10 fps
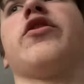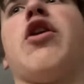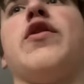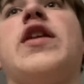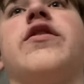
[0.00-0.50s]

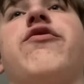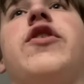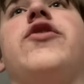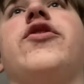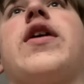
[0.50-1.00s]
going into
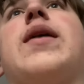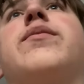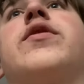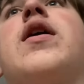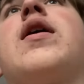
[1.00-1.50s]
future
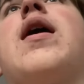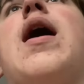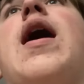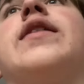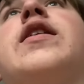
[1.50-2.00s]
games
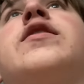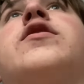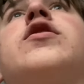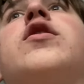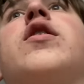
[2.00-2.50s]
and
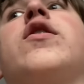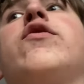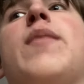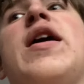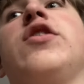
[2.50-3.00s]
into the
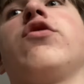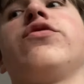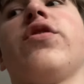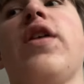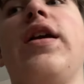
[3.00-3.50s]
remainder of
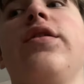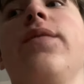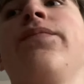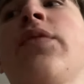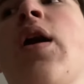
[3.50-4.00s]
the
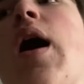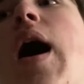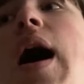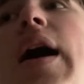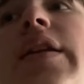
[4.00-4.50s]
season.
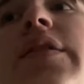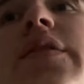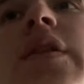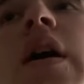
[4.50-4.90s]
And